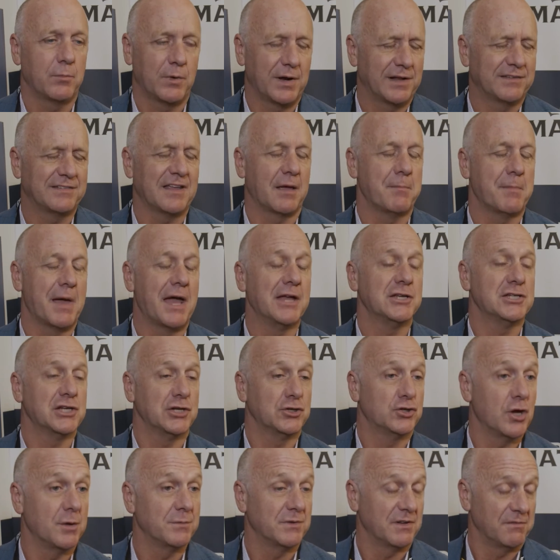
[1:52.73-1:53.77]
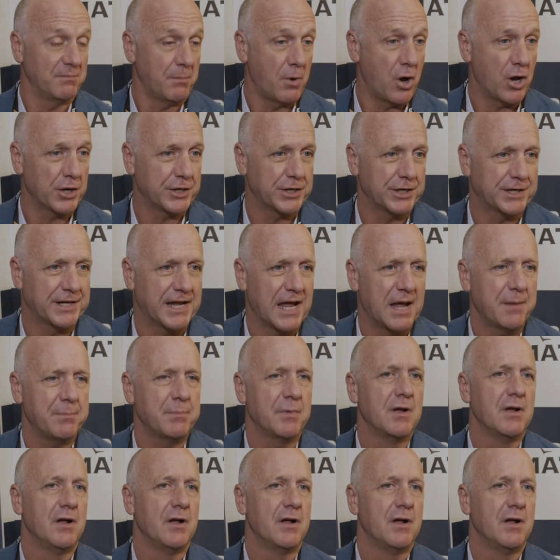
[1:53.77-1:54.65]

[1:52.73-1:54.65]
When I say major in terms of market cap,